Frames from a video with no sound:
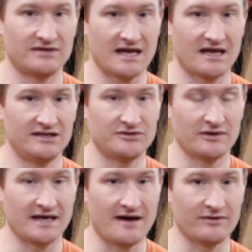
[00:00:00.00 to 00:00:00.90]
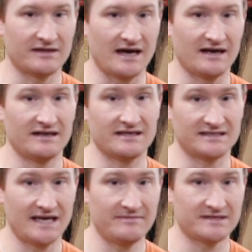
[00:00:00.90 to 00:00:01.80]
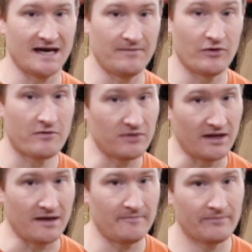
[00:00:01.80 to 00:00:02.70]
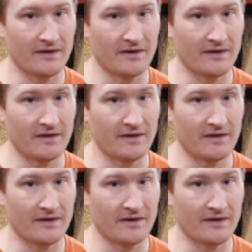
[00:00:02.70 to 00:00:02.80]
taken into account with that, and at the same time, normally,